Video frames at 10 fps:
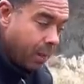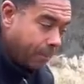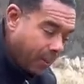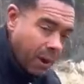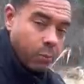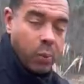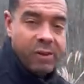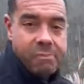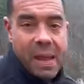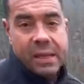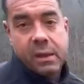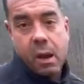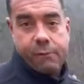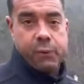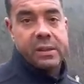But we've made
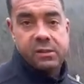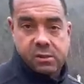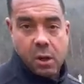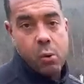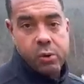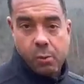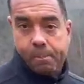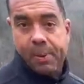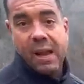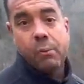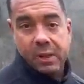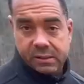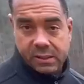comfrey so ubiquitous